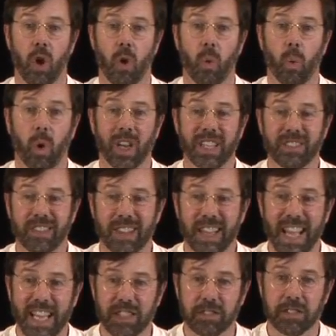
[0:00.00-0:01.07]
What is
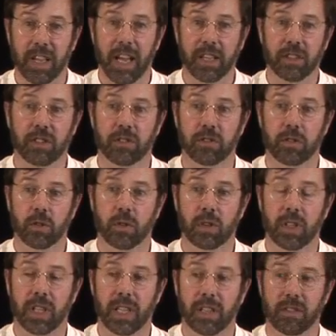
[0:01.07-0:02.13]
less understood
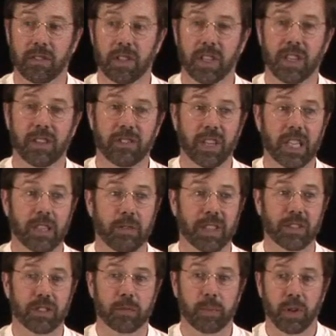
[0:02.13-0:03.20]
is that it is a living
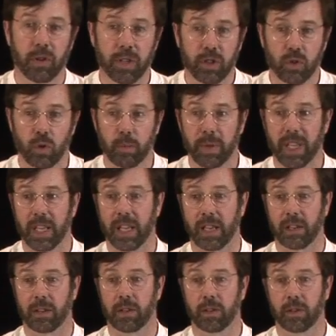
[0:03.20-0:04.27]
spiritual being.